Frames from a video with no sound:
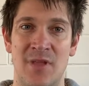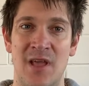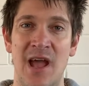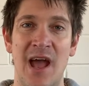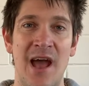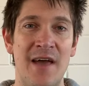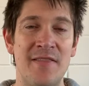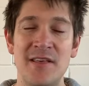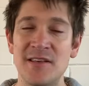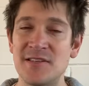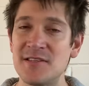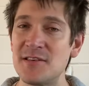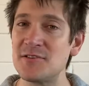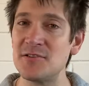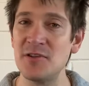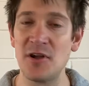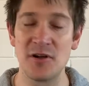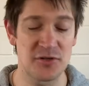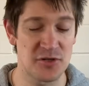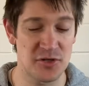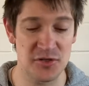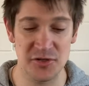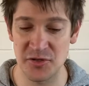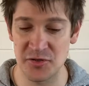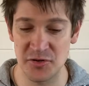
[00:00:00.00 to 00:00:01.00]
And this is
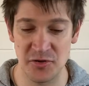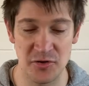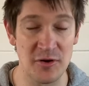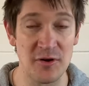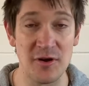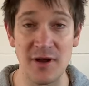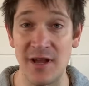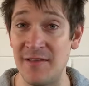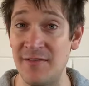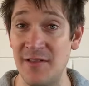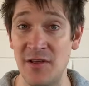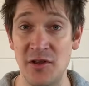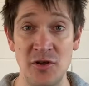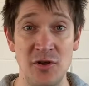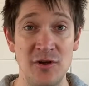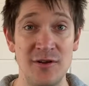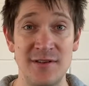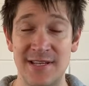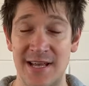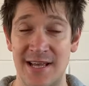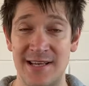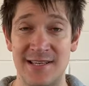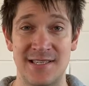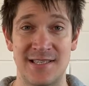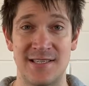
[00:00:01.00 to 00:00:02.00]
not just true in the New
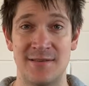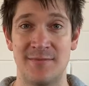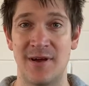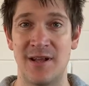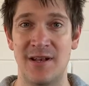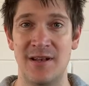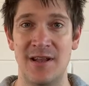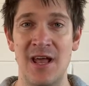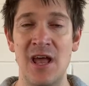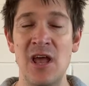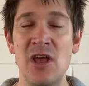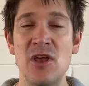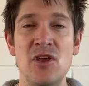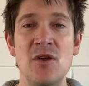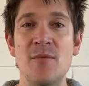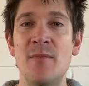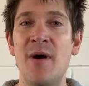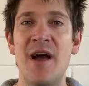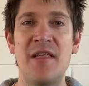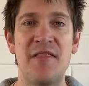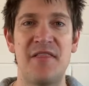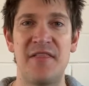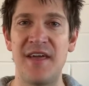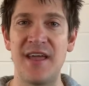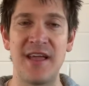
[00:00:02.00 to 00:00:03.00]
Testament. You
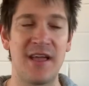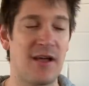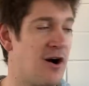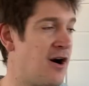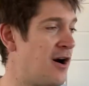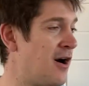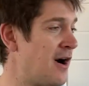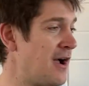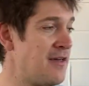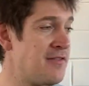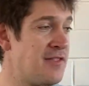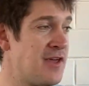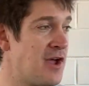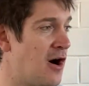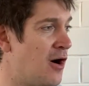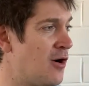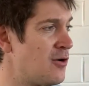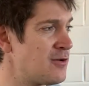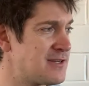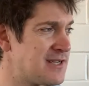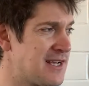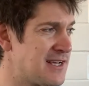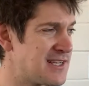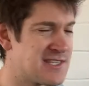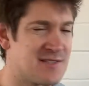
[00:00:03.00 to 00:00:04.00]
might think, oh, in the
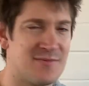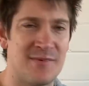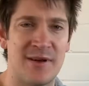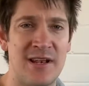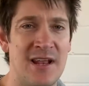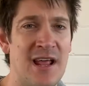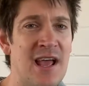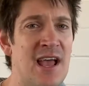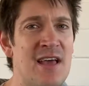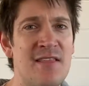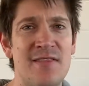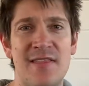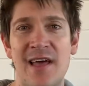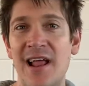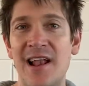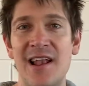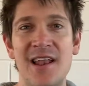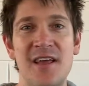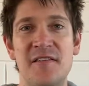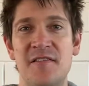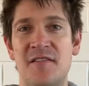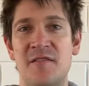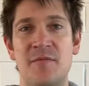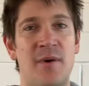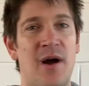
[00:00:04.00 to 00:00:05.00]
Old Testament, they
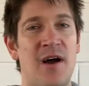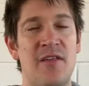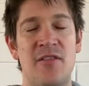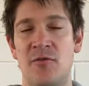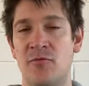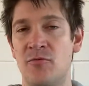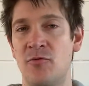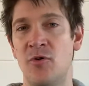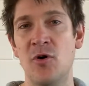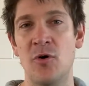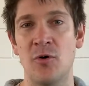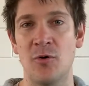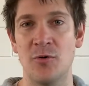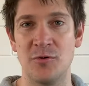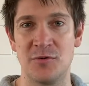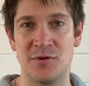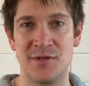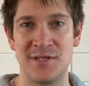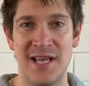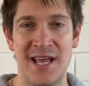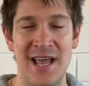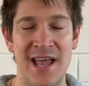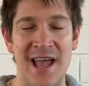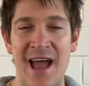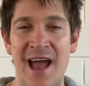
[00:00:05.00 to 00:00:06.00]
lived by the
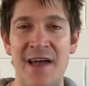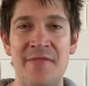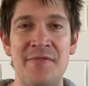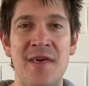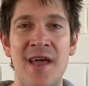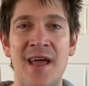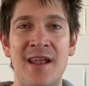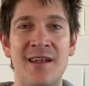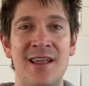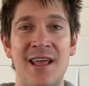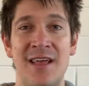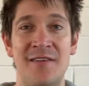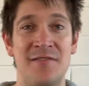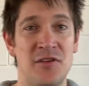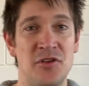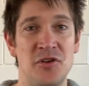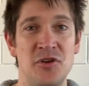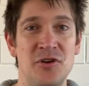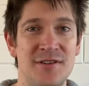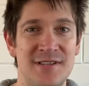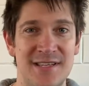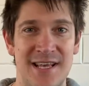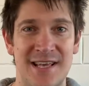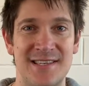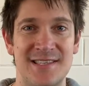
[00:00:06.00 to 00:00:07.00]
rules. And then in the
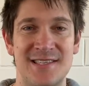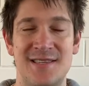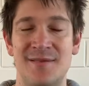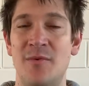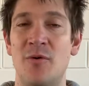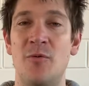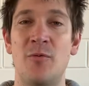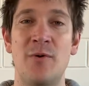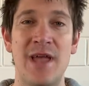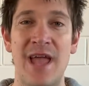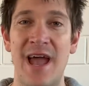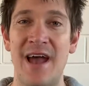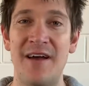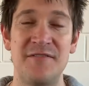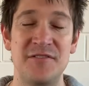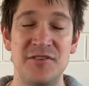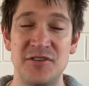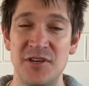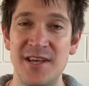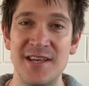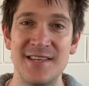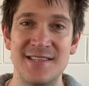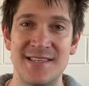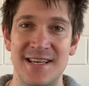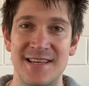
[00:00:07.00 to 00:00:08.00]
New Testament, we have
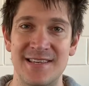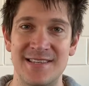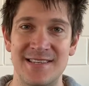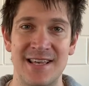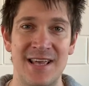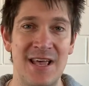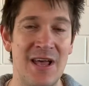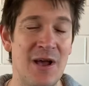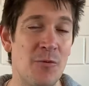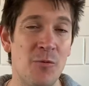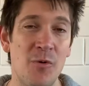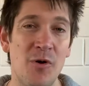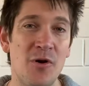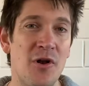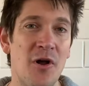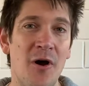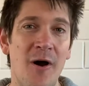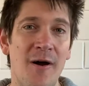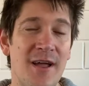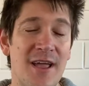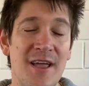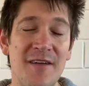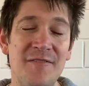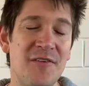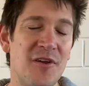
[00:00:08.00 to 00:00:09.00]
Jesus. Well,
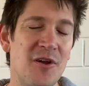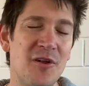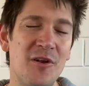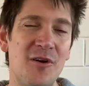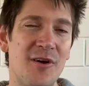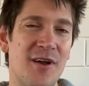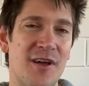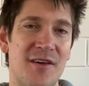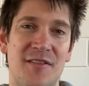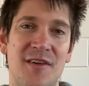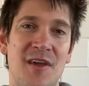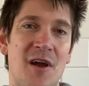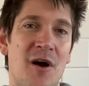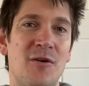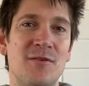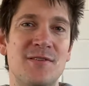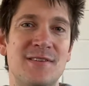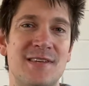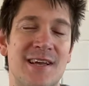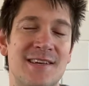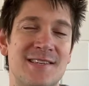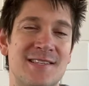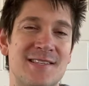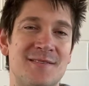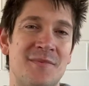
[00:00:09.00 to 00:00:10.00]
no, if you look at the Old
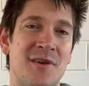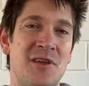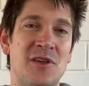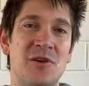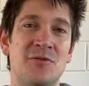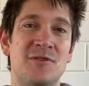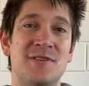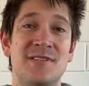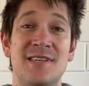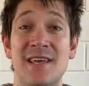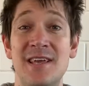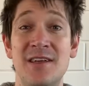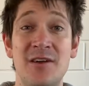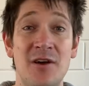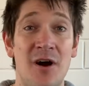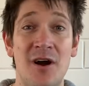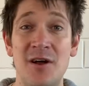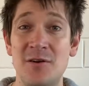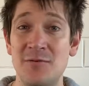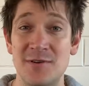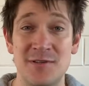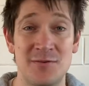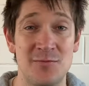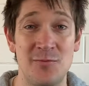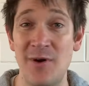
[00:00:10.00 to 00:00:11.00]
Testament, you'll see God
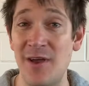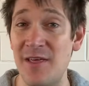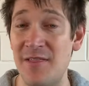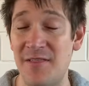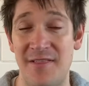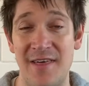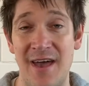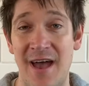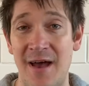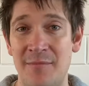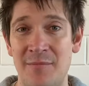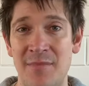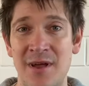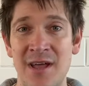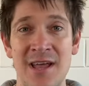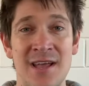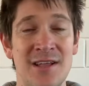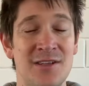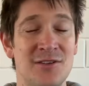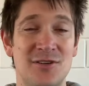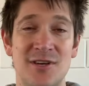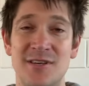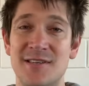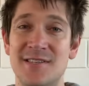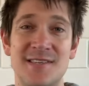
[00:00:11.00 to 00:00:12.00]
was with them
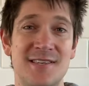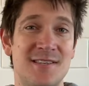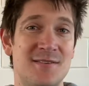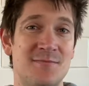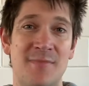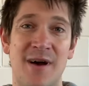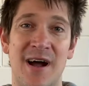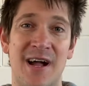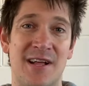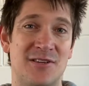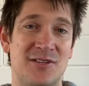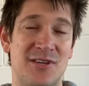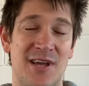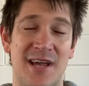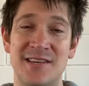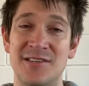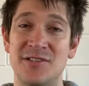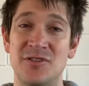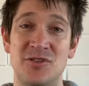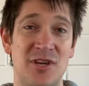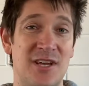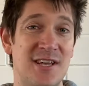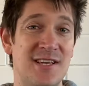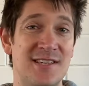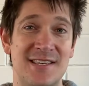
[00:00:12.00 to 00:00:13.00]
just as much as
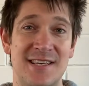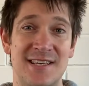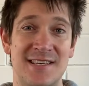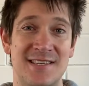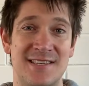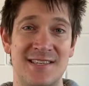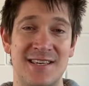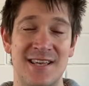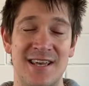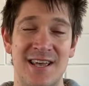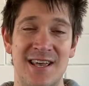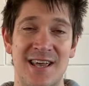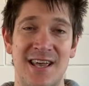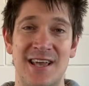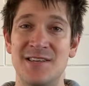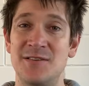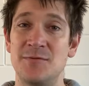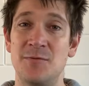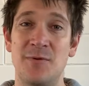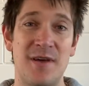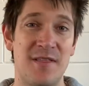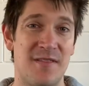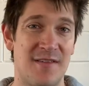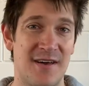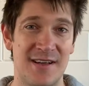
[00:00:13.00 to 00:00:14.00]
Jesus is
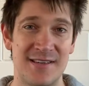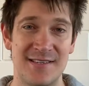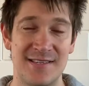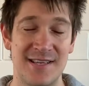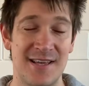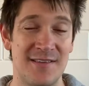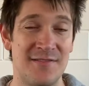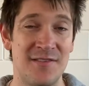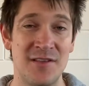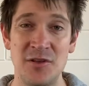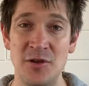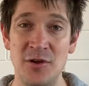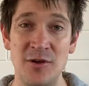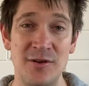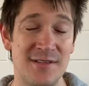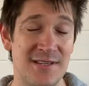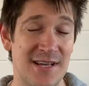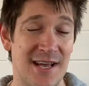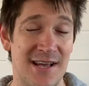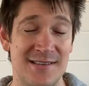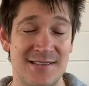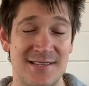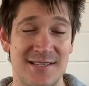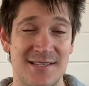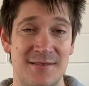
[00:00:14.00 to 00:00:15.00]
with us in the New
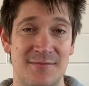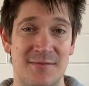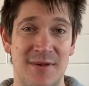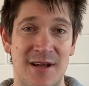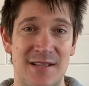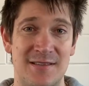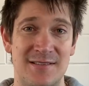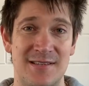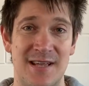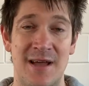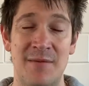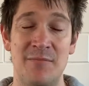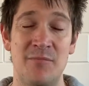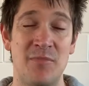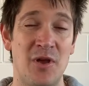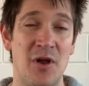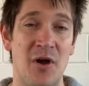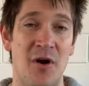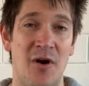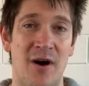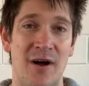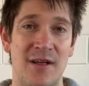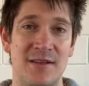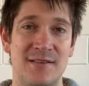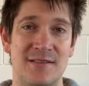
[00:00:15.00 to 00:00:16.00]
Testament and
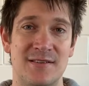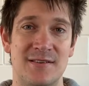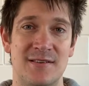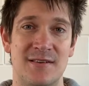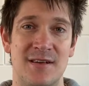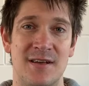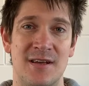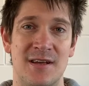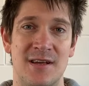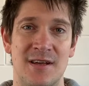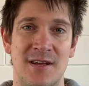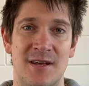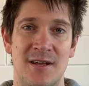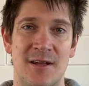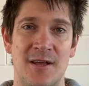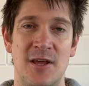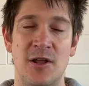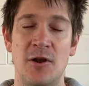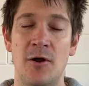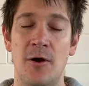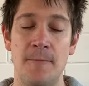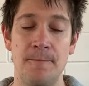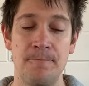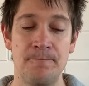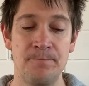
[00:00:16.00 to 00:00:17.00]
beyond. You
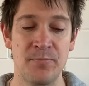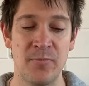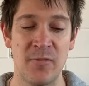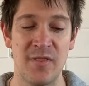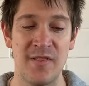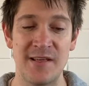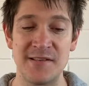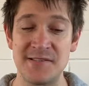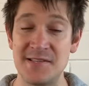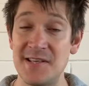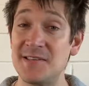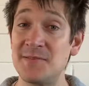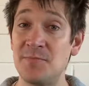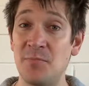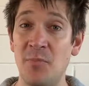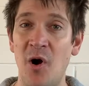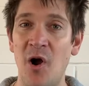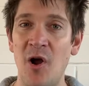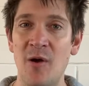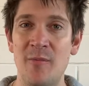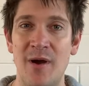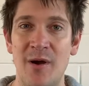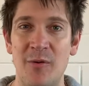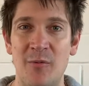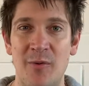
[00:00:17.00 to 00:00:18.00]
know, there's this
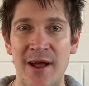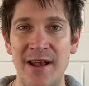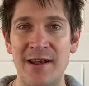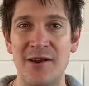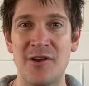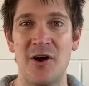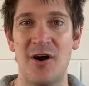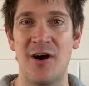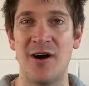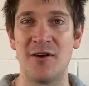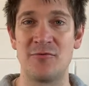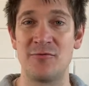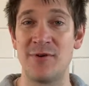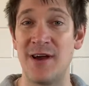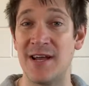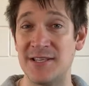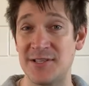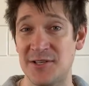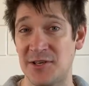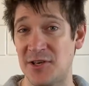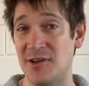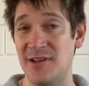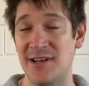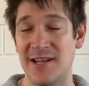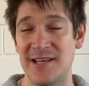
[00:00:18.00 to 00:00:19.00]
moment when God
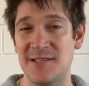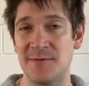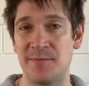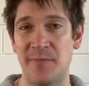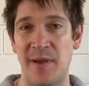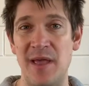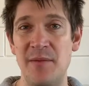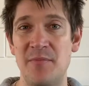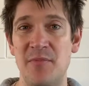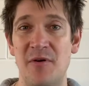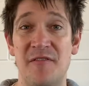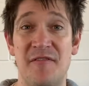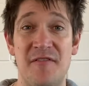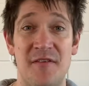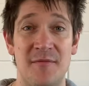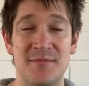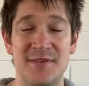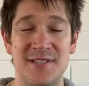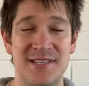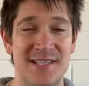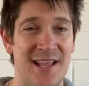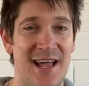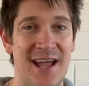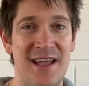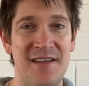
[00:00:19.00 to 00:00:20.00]
rescued his people from
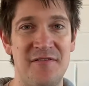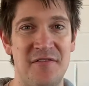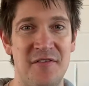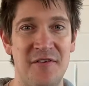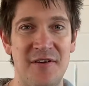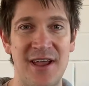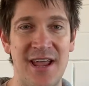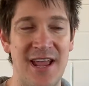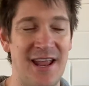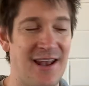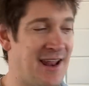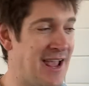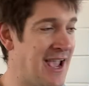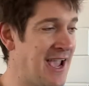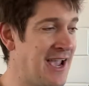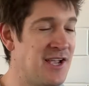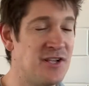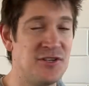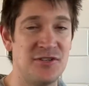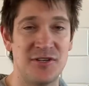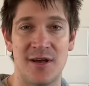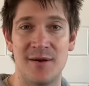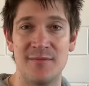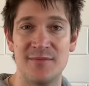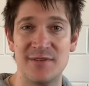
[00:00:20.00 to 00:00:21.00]
slavery in
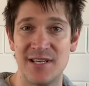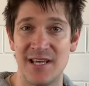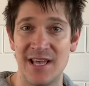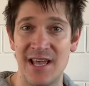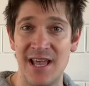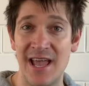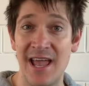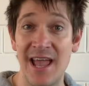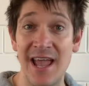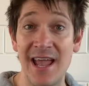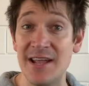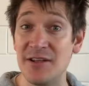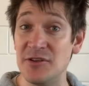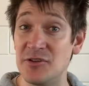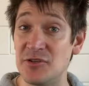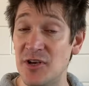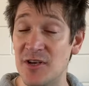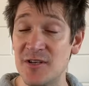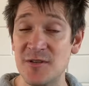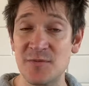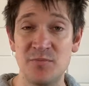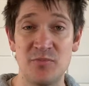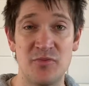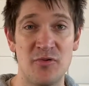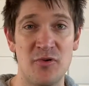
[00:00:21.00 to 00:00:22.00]
Egypt. He
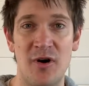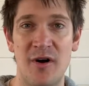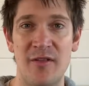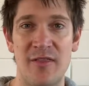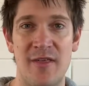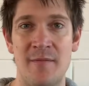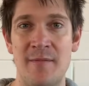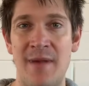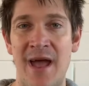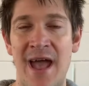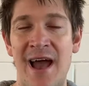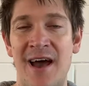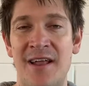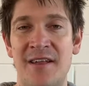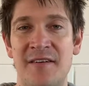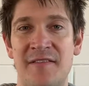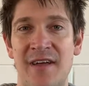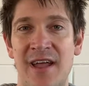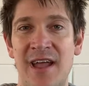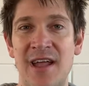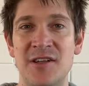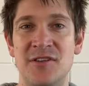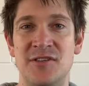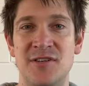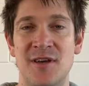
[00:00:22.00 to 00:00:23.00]
just brought them out of
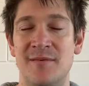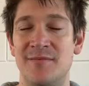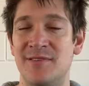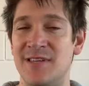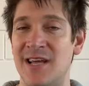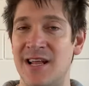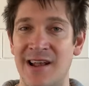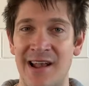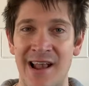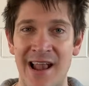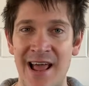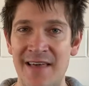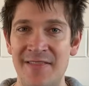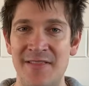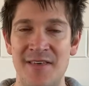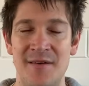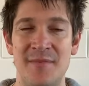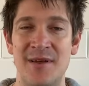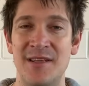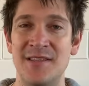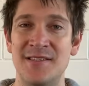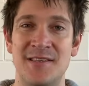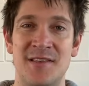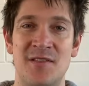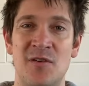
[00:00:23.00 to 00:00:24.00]
Egypt and led them
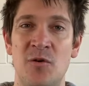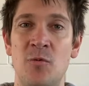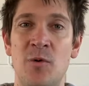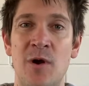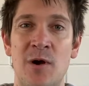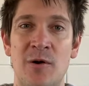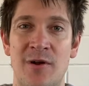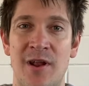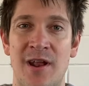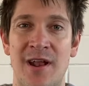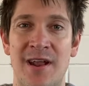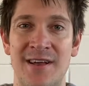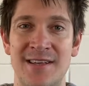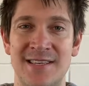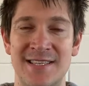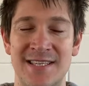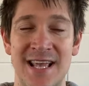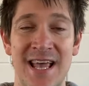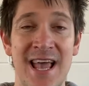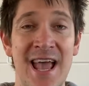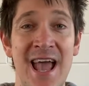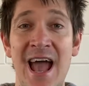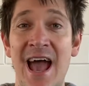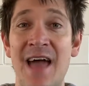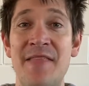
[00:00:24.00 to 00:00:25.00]
into the wilderness,
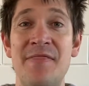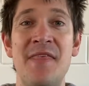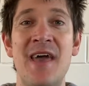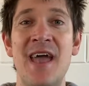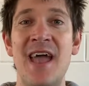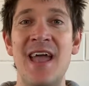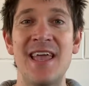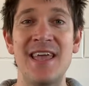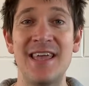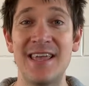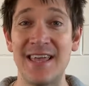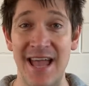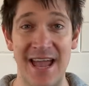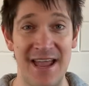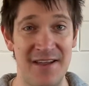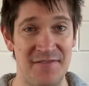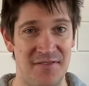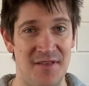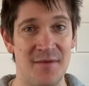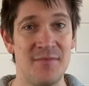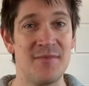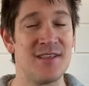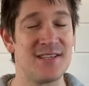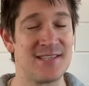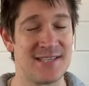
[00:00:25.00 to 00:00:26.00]
and there he gave
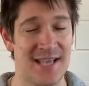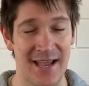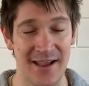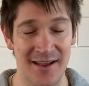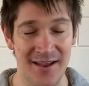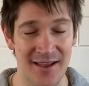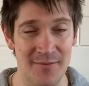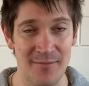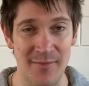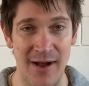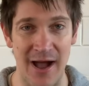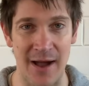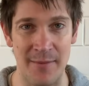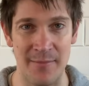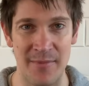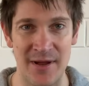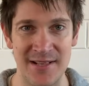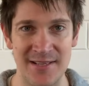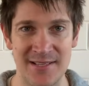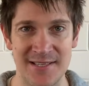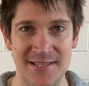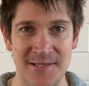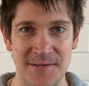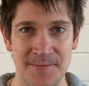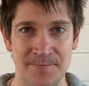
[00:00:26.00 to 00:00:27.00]
them the Ten
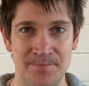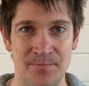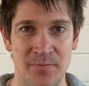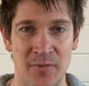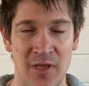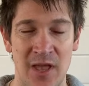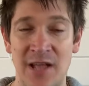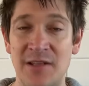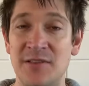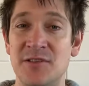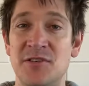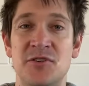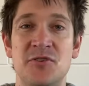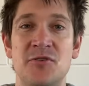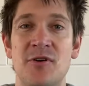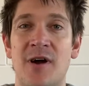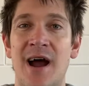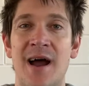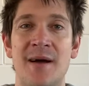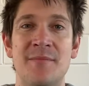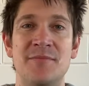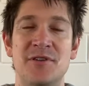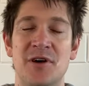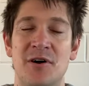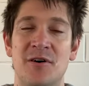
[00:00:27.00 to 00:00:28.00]
Commandments
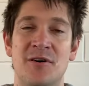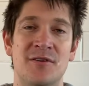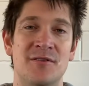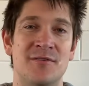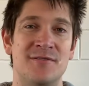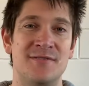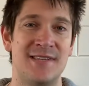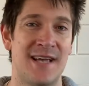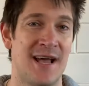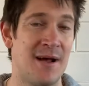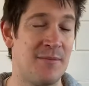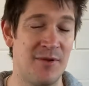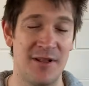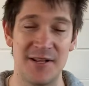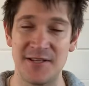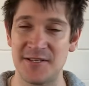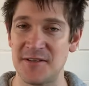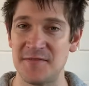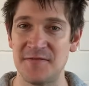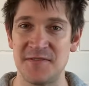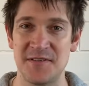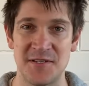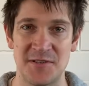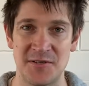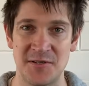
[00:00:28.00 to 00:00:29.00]
inscribed on tablets
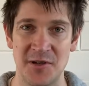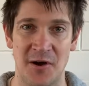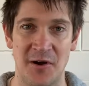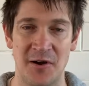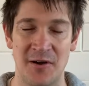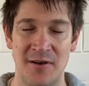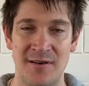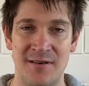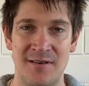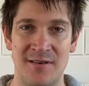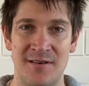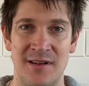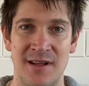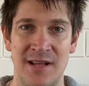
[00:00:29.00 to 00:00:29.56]
of stone.